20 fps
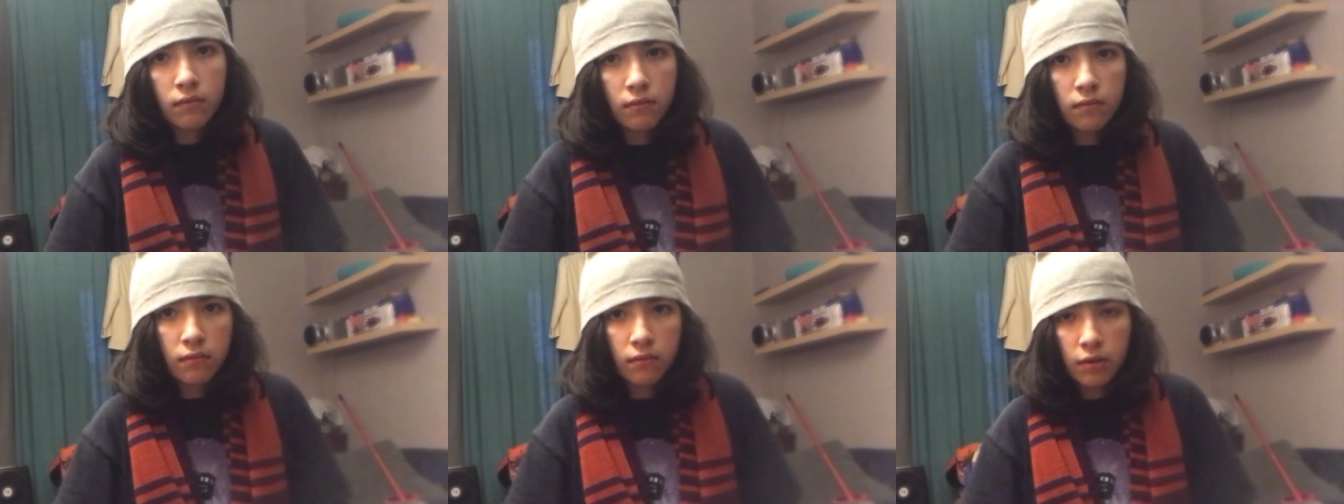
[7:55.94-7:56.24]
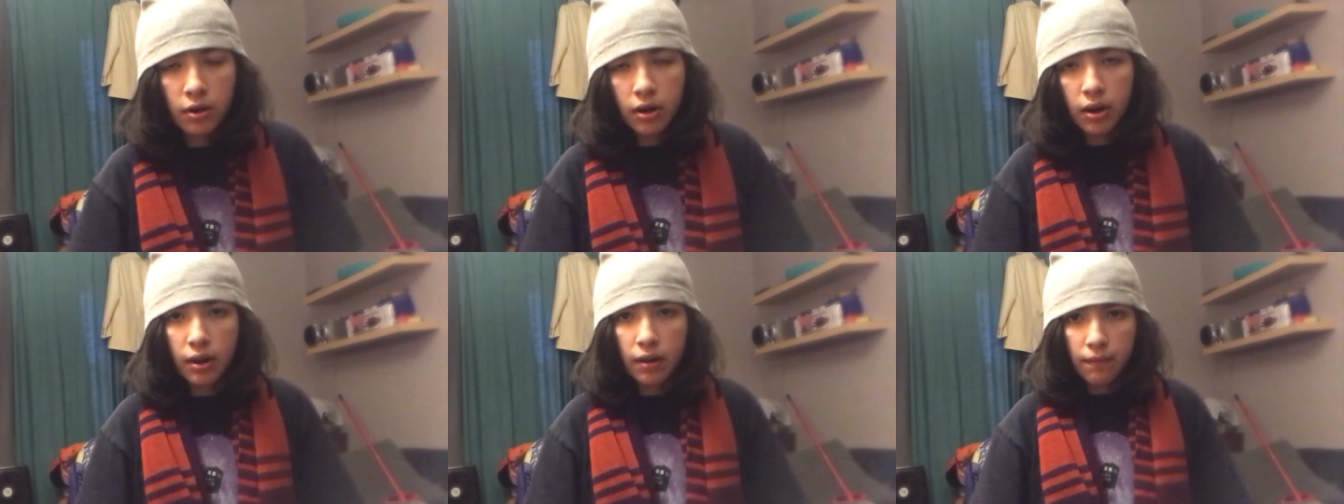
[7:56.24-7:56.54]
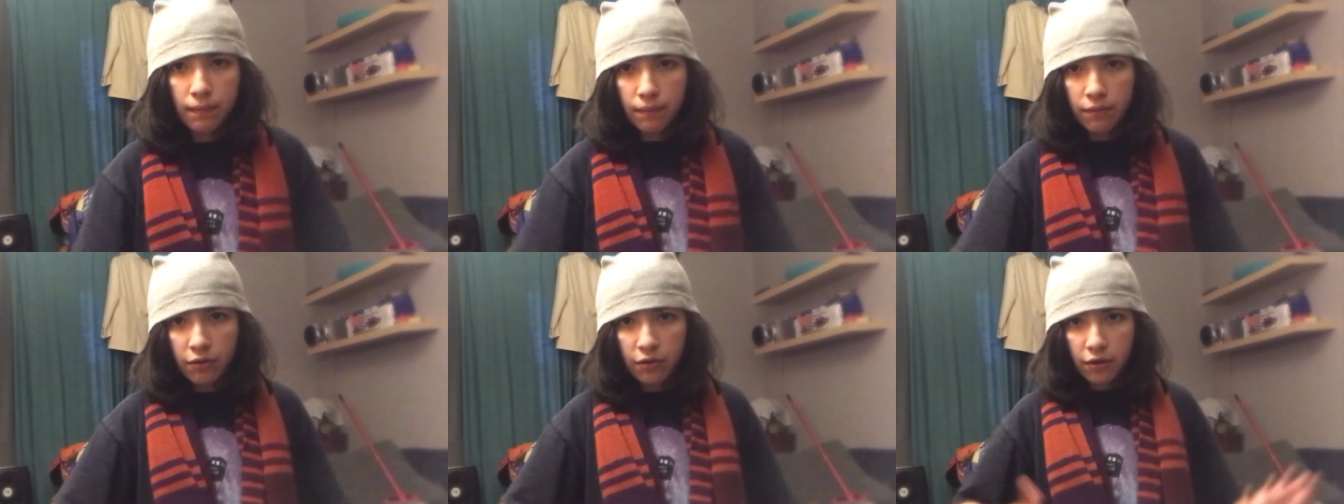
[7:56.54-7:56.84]
Alright,
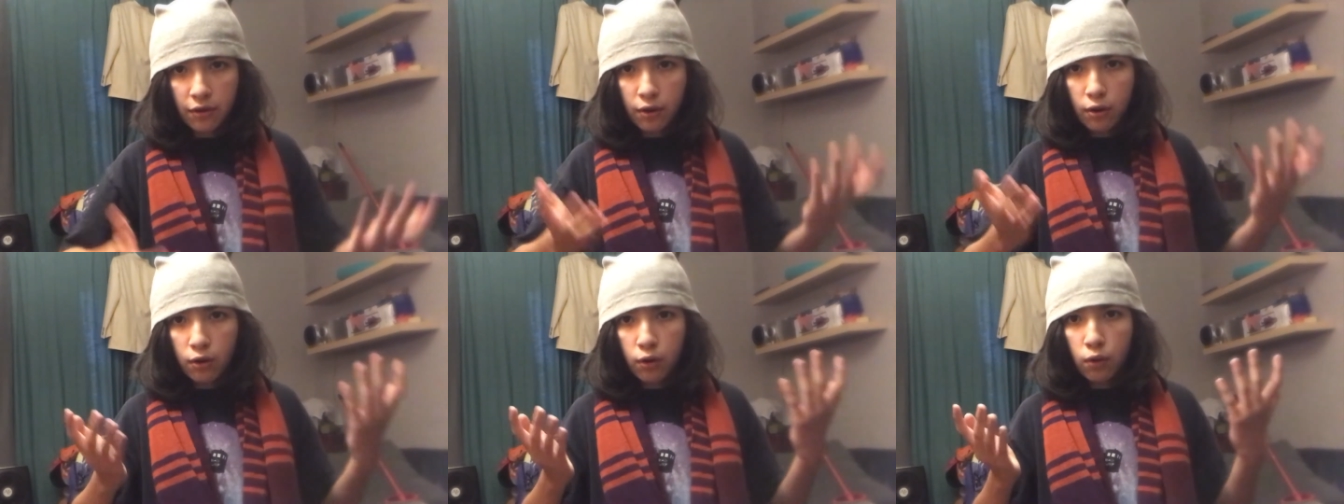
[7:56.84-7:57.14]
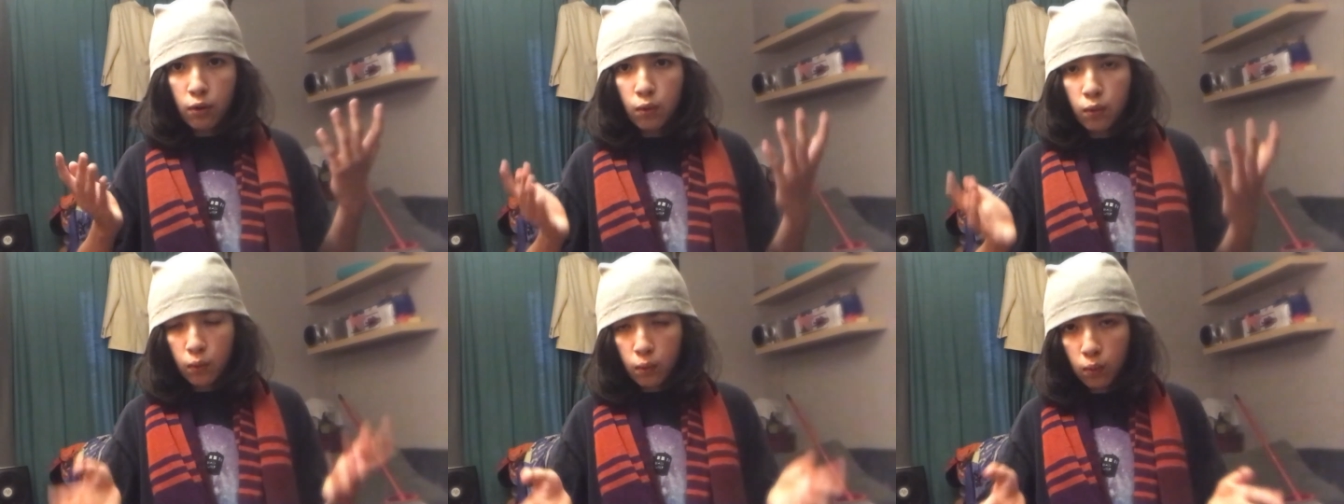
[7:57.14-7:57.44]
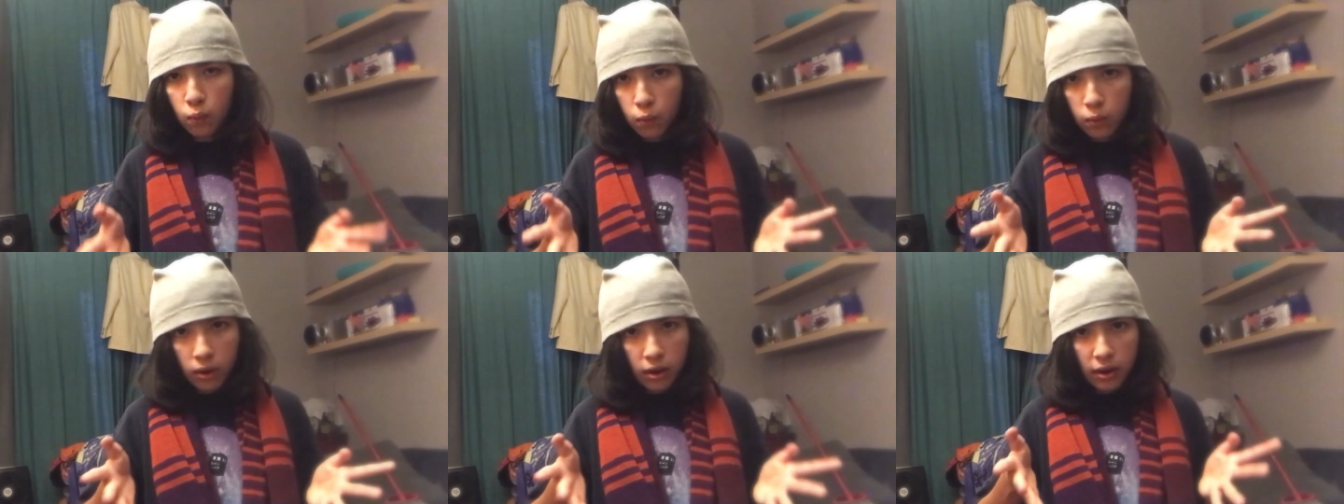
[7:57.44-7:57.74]
so
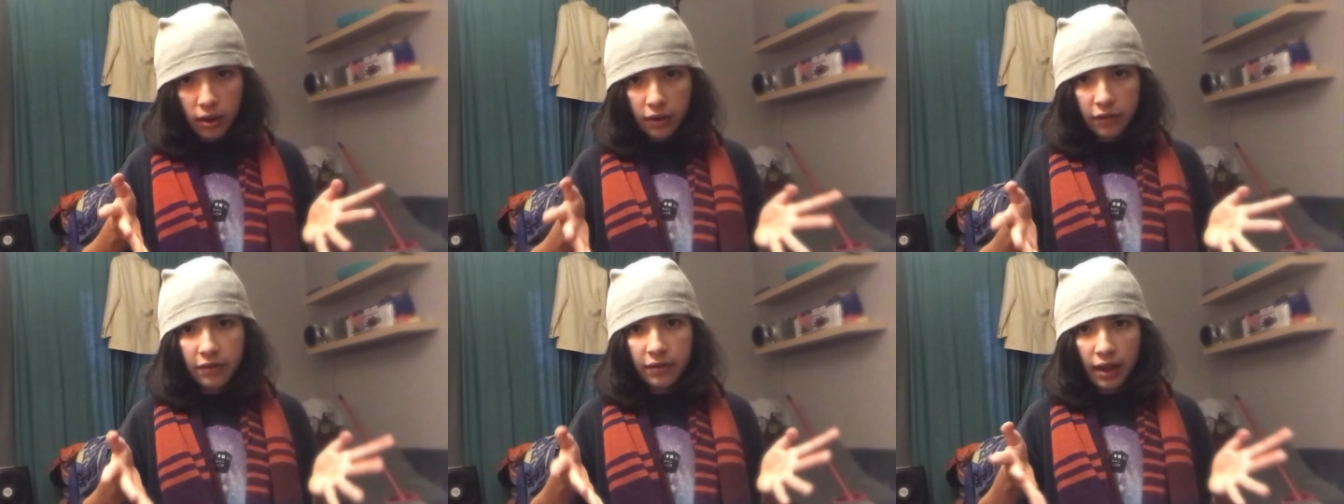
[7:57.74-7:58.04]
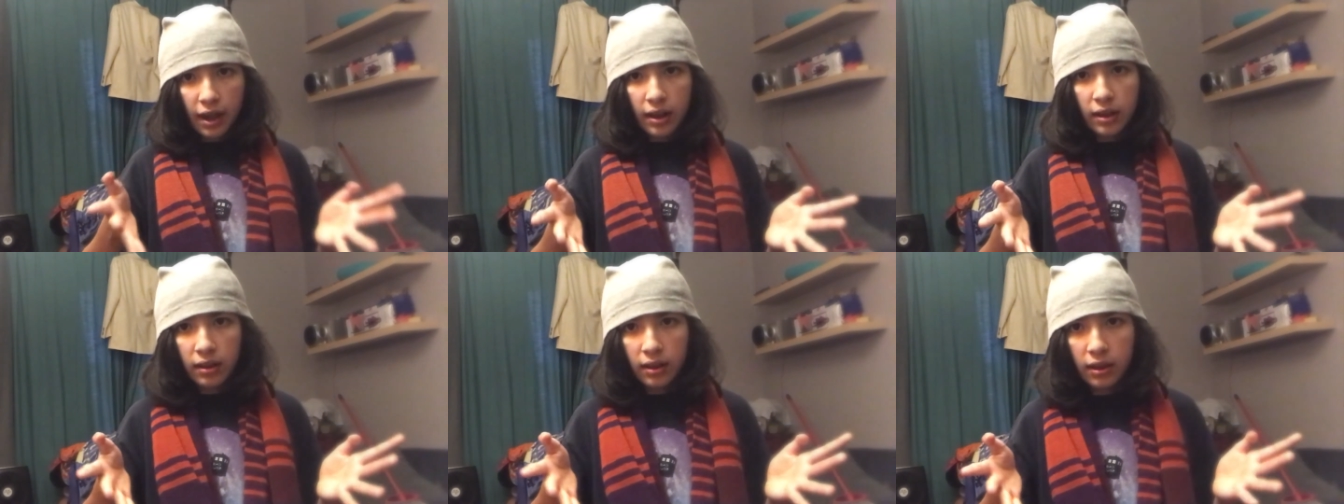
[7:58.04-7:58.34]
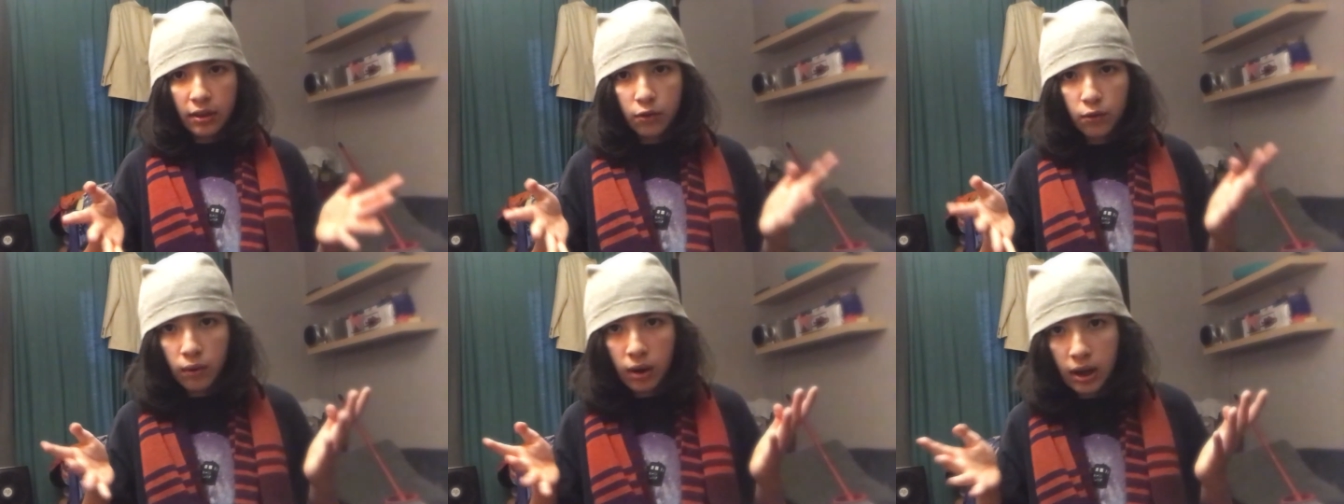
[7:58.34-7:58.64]
what exactly
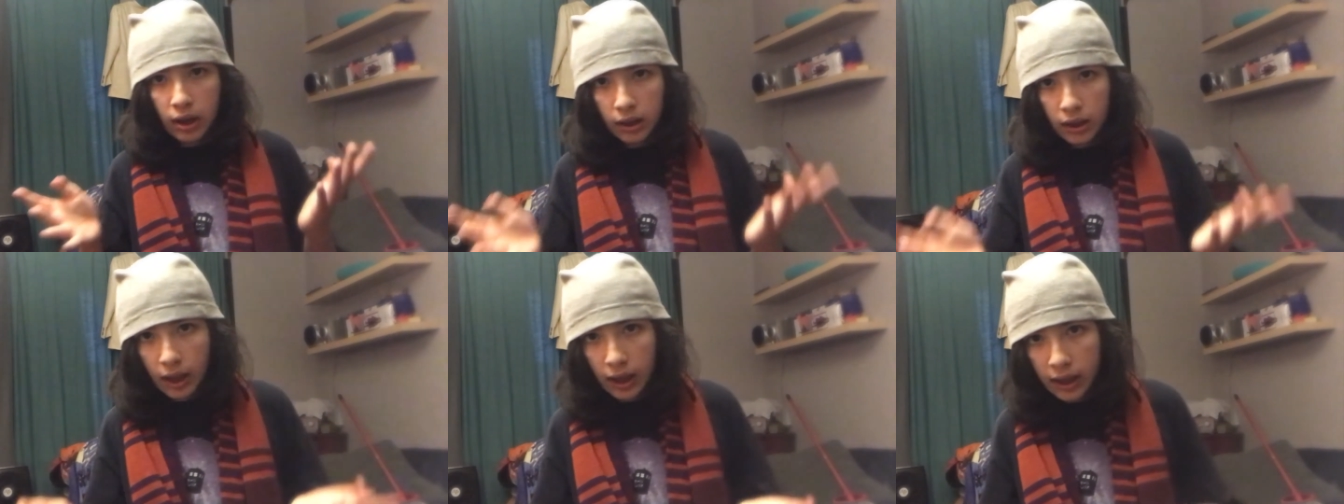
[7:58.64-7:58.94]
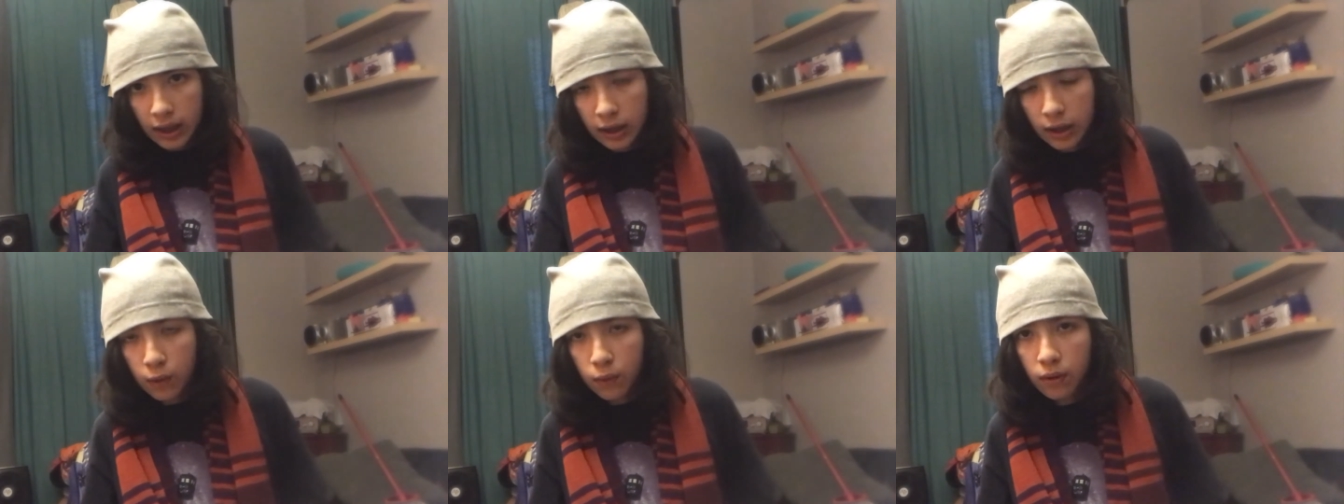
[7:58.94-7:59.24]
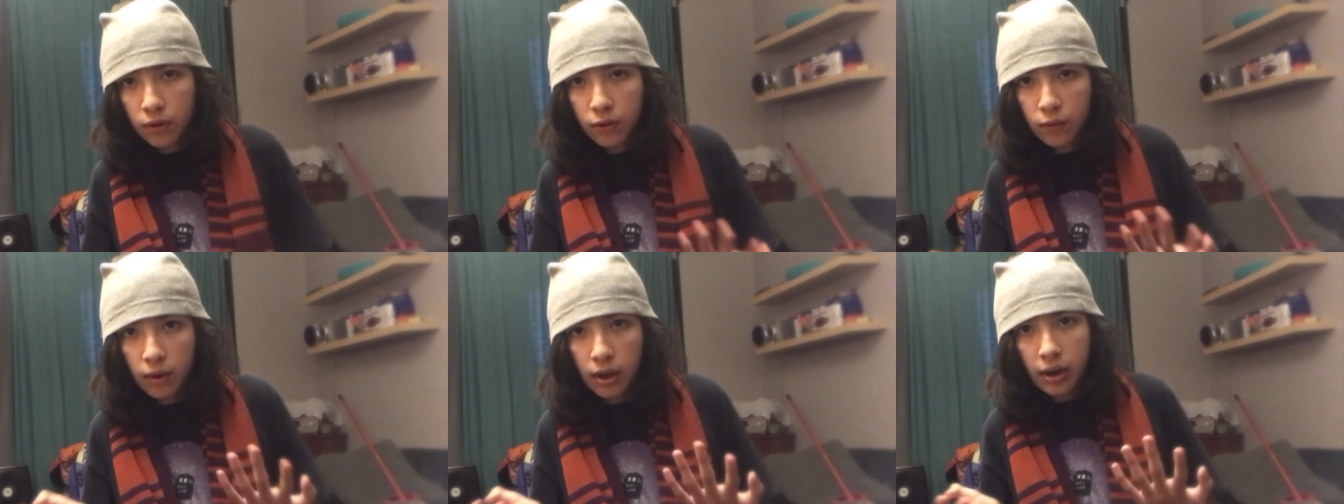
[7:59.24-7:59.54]
do I like and what
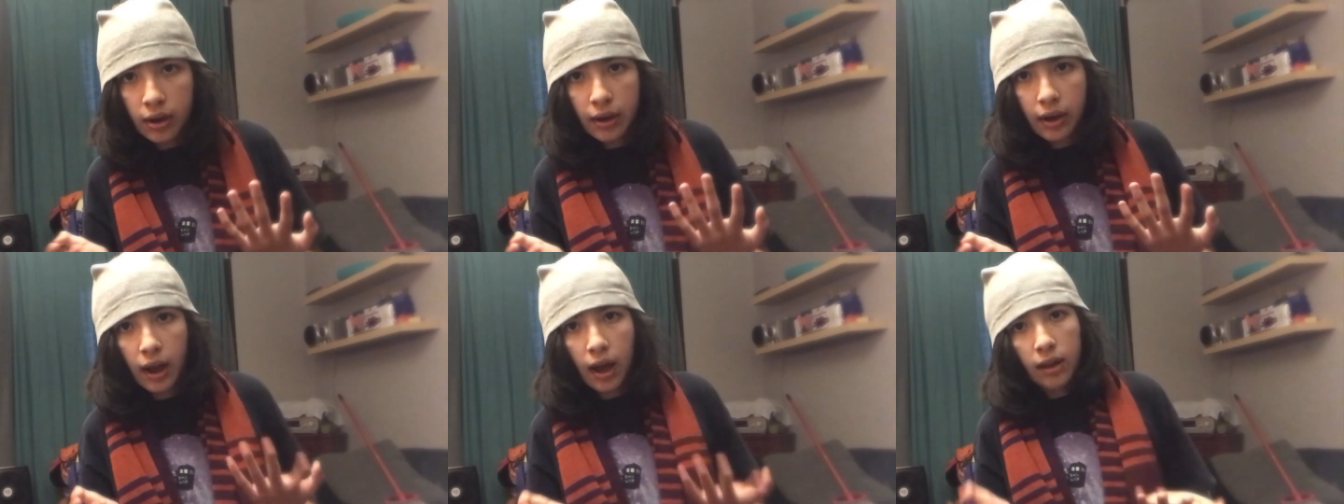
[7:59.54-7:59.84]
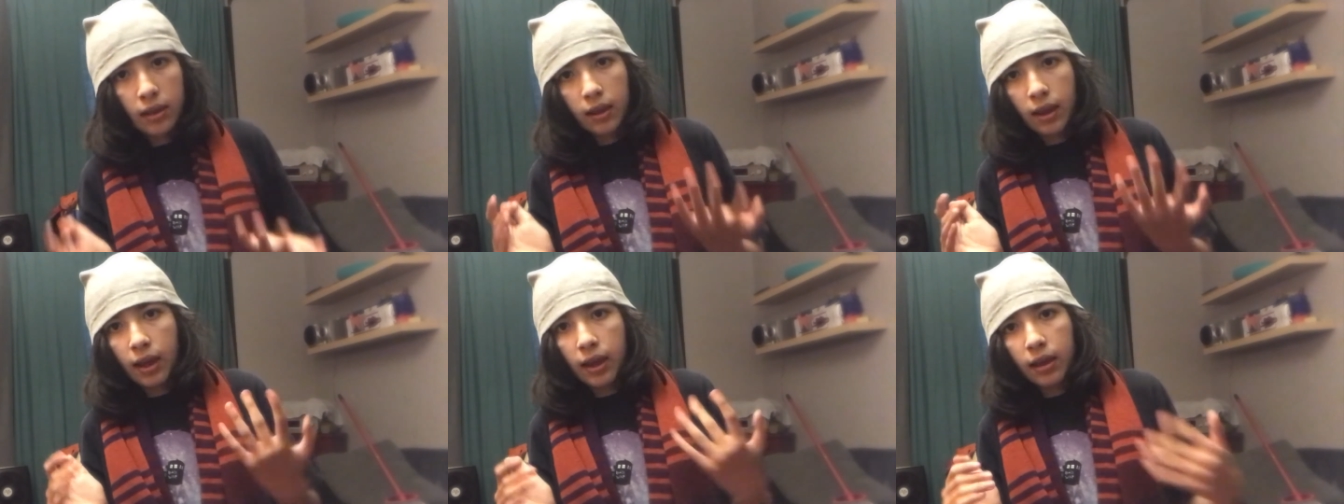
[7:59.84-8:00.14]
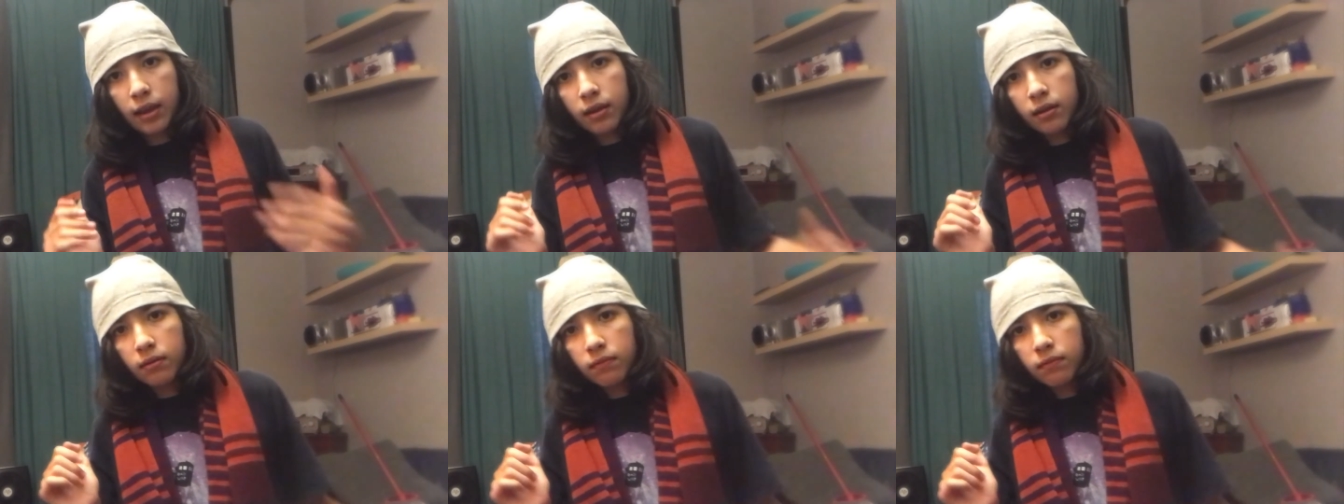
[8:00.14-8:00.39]
do I not like?